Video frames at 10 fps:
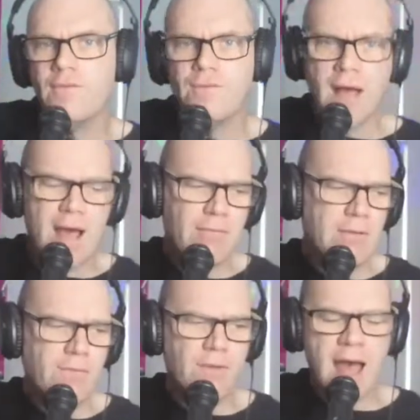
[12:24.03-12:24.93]
5
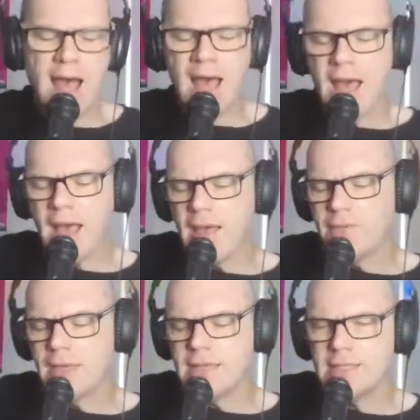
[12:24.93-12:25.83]
and
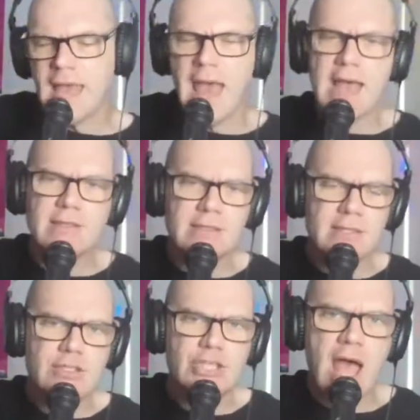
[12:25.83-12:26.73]
5 they danced
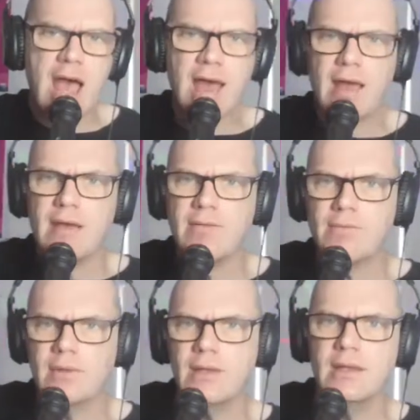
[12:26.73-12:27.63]
the jive,
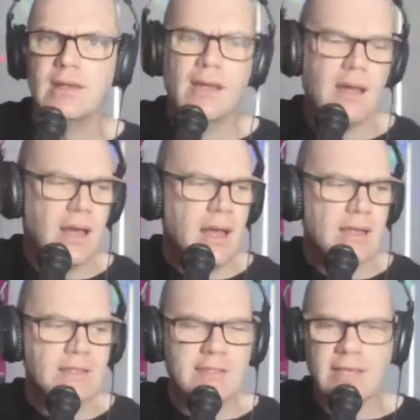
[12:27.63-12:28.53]

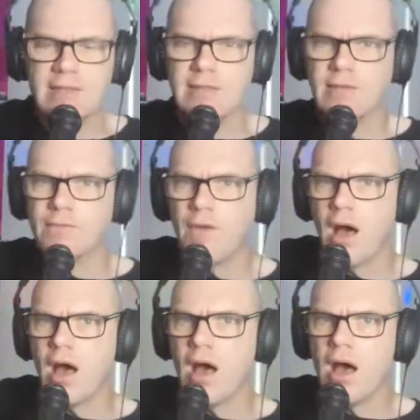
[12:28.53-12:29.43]
and 6 and
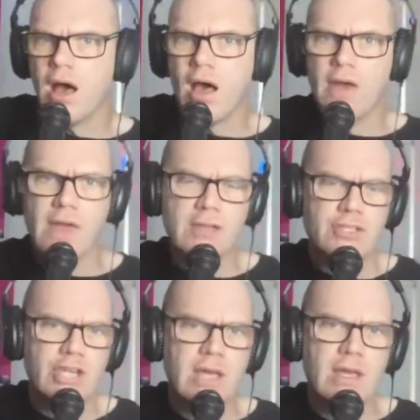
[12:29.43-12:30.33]
4 they
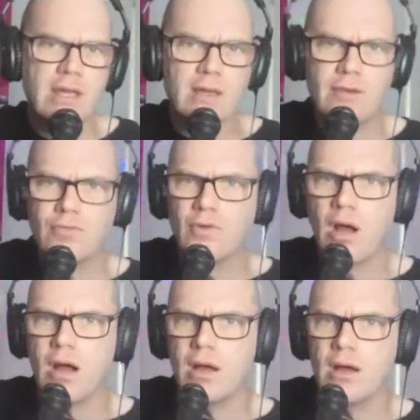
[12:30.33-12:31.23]
cheered and
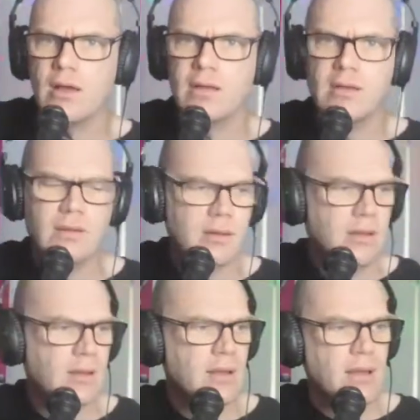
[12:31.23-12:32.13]
roared.
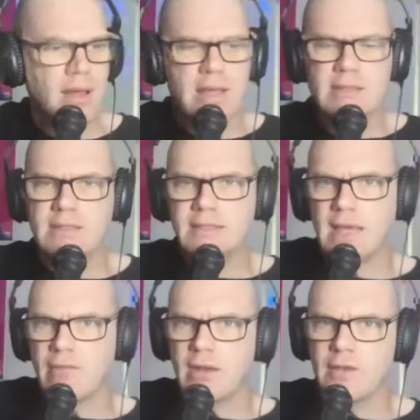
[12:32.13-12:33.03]

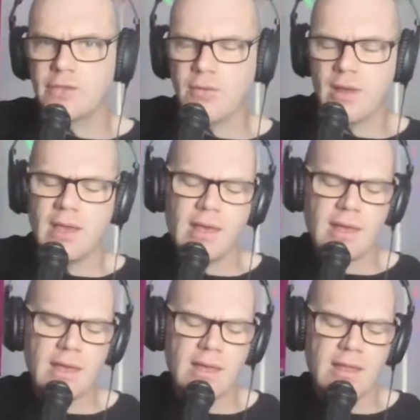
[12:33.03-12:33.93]
7 and 3
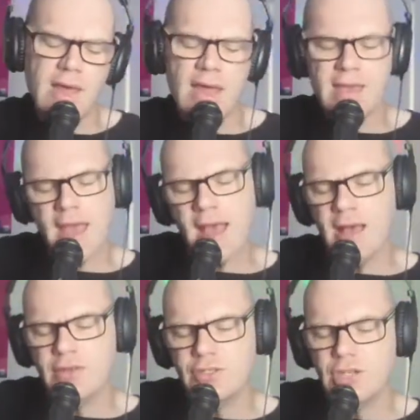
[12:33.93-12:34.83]
they
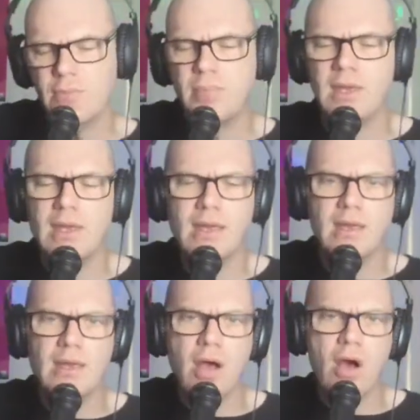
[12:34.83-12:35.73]
yelled
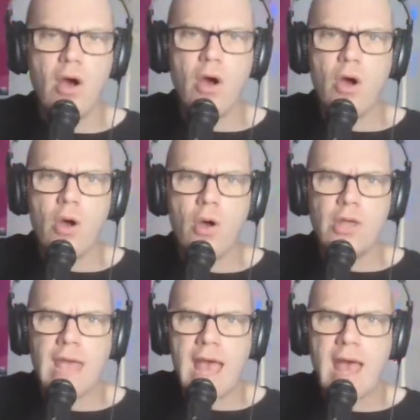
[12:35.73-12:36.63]
yippee, oh
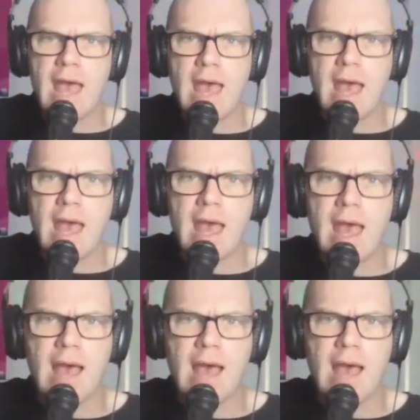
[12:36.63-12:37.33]
yeah.